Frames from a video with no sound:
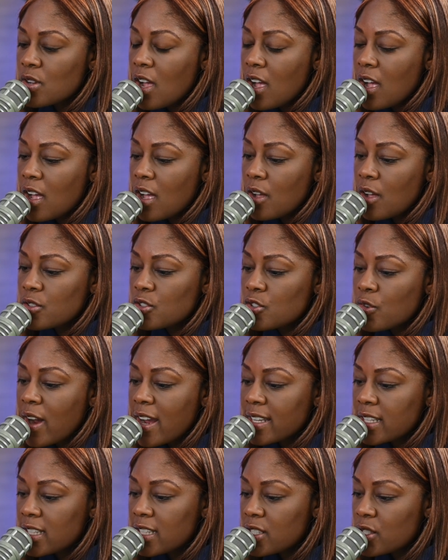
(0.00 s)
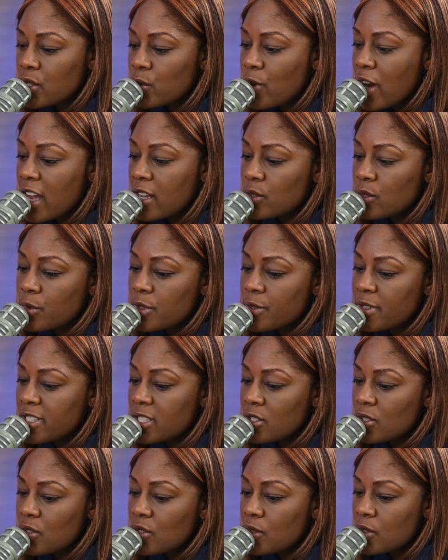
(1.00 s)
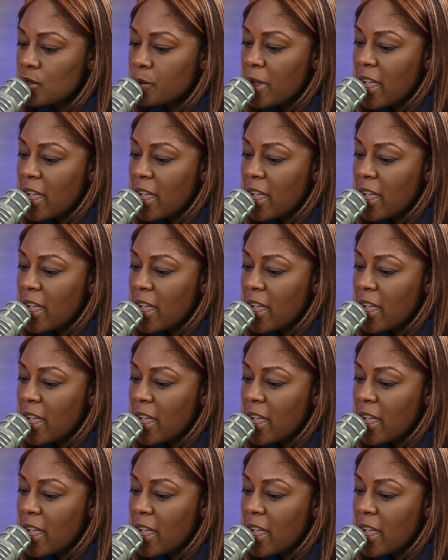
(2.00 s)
triglycerides were reduced